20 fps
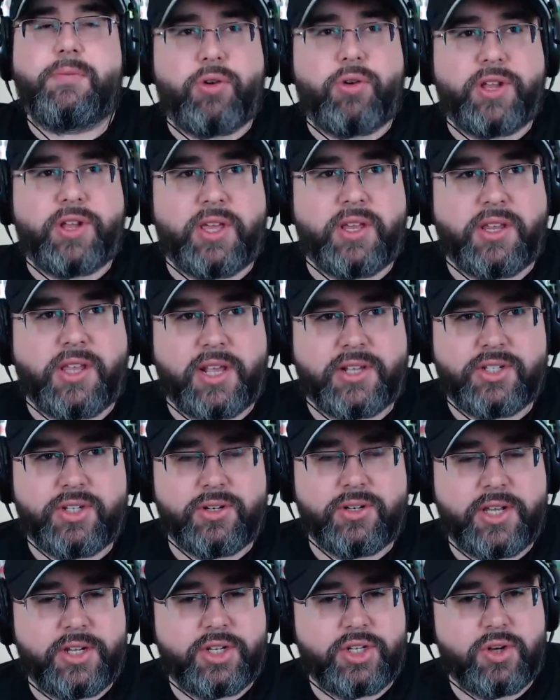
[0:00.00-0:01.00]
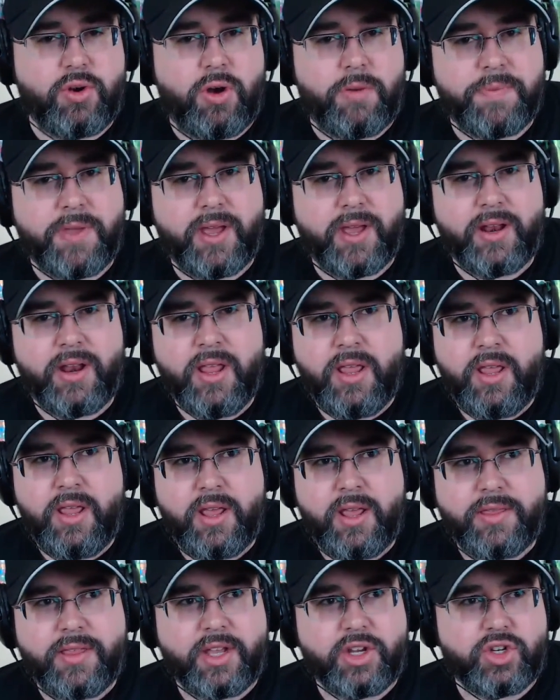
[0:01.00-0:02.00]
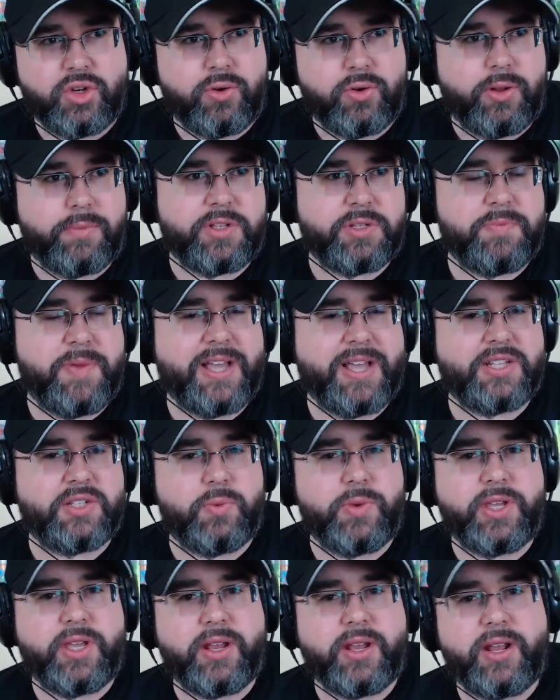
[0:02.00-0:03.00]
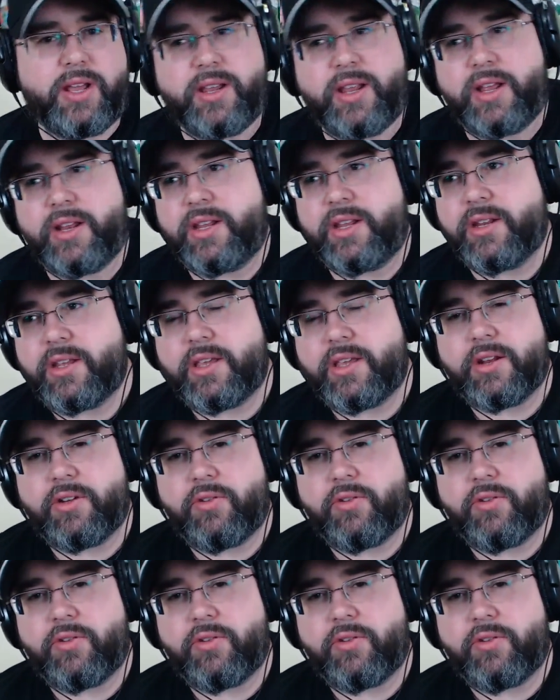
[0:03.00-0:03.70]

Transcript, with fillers: Again Yesterday show up yet? I think it showed up this past week, and I, yeah. I need to get it.